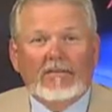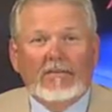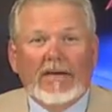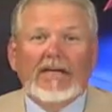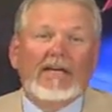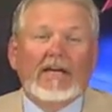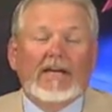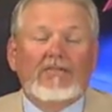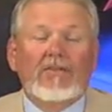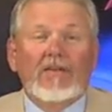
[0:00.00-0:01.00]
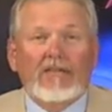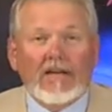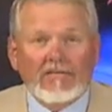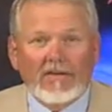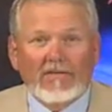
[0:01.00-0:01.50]
making a safe
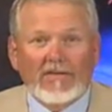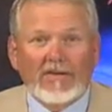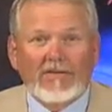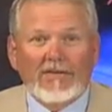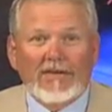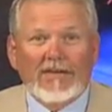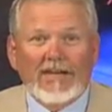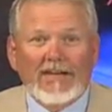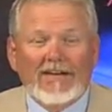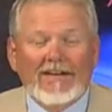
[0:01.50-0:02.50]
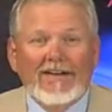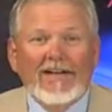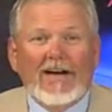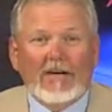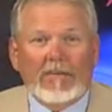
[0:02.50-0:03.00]
haven for us here in
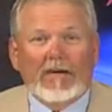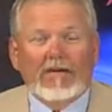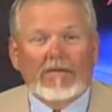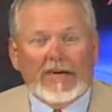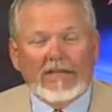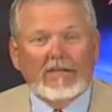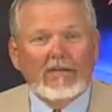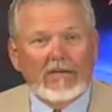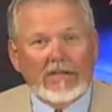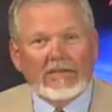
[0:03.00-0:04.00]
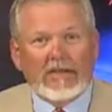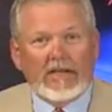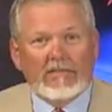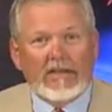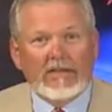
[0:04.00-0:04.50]
America by doing these
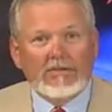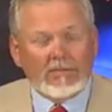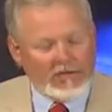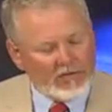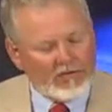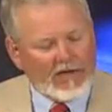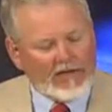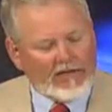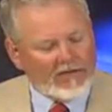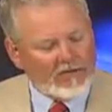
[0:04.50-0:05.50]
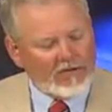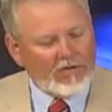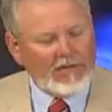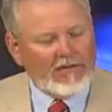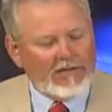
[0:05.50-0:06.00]
type things. But you're right, there's so
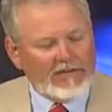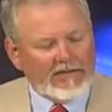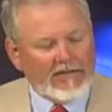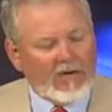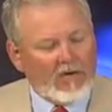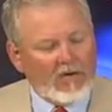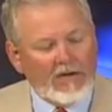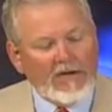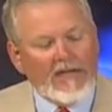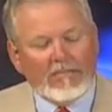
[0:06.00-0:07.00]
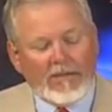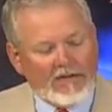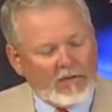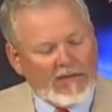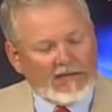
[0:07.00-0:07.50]
many things that go on. By
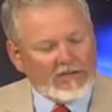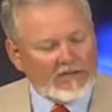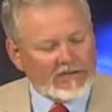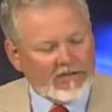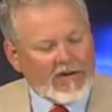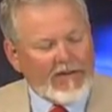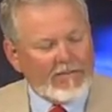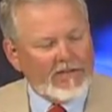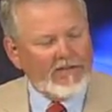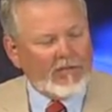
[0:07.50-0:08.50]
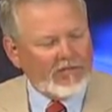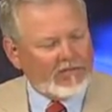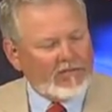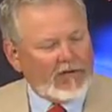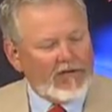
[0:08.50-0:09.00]
the way, I just grabbed this off the
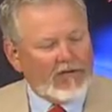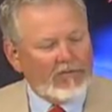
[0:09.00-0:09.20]
side, and I